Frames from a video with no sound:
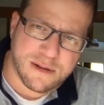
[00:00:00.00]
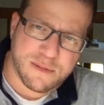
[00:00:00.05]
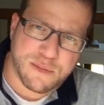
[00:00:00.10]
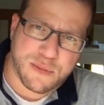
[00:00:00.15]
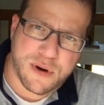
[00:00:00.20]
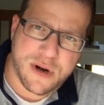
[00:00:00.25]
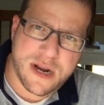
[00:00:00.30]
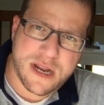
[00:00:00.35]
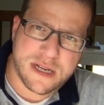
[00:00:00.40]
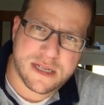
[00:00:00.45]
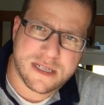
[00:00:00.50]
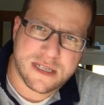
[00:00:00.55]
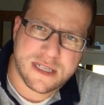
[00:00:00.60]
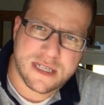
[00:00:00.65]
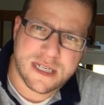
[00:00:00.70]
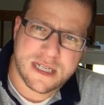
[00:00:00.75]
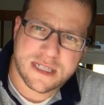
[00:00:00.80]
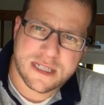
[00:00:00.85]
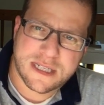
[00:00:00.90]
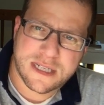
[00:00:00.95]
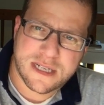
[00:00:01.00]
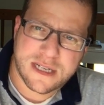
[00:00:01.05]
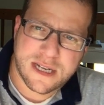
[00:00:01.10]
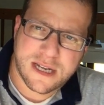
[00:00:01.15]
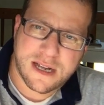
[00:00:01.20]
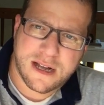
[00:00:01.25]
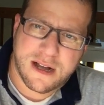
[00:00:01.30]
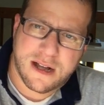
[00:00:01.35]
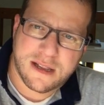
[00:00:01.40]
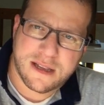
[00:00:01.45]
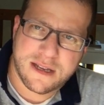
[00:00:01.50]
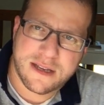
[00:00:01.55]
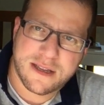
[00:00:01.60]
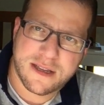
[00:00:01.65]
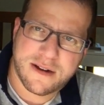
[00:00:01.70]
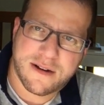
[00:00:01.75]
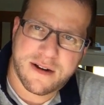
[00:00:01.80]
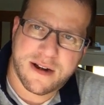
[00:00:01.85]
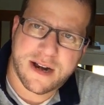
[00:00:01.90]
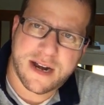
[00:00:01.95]
Pretty decent color
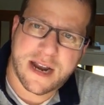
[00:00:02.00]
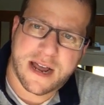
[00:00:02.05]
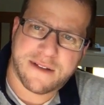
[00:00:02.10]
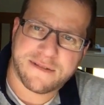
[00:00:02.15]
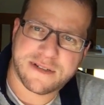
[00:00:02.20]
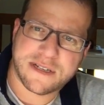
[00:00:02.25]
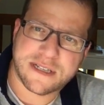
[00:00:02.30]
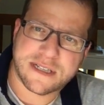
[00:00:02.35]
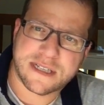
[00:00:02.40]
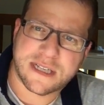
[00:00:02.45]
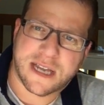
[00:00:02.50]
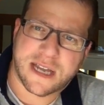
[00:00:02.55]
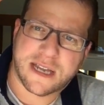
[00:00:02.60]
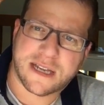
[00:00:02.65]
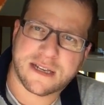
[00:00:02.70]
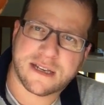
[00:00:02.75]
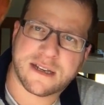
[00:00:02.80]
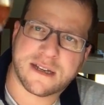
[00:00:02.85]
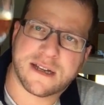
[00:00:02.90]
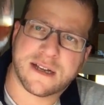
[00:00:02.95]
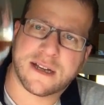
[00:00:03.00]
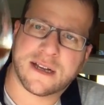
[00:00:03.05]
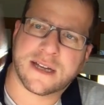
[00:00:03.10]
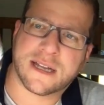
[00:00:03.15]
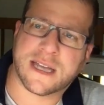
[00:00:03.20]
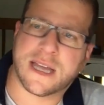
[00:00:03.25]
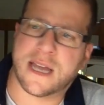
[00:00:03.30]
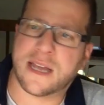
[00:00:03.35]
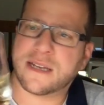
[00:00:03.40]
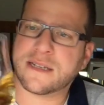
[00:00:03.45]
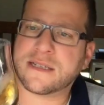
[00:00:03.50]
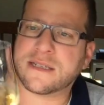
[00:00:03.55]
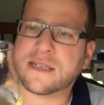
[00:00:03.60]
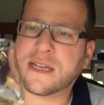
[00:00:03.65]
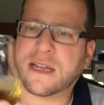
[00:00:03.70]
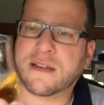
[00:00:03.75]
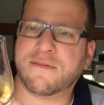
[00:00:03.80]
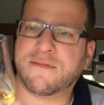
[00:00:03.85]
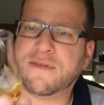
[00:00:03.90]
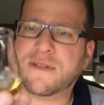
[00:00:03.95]
there, I'd have to say. Again,
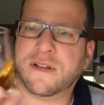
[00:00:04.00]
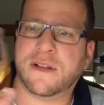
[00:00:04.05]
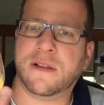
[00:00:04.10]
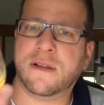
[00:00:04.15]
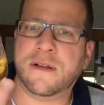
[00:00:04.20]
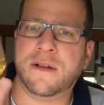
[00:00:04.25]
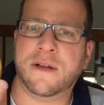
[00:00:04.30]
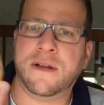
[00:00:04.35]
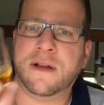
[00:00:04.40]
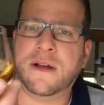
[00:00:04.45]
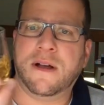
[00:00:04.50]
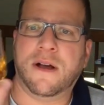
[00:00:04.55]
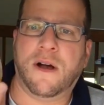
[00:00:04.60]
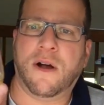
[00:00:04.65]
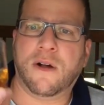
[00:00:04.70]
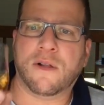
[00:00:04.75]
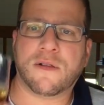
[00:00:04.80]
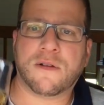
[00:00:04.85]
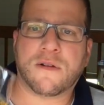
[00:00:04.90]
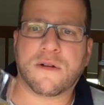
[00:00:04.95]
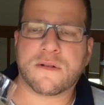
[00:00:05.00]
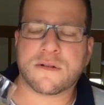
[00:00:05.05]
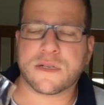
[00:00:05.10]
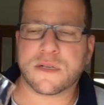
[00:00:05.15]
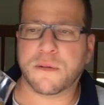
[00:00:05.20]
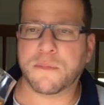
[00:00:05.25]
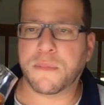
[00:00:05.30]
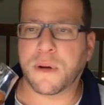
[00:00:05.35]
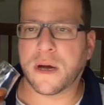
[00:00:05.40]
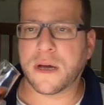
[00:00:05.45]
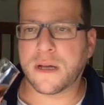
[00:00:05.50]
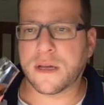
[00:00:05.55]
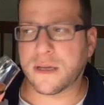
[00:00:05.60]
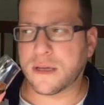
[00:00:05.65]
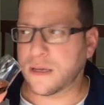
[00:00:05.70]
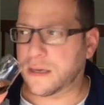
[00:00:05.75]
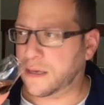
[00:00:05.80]
second fill Oloroso butt.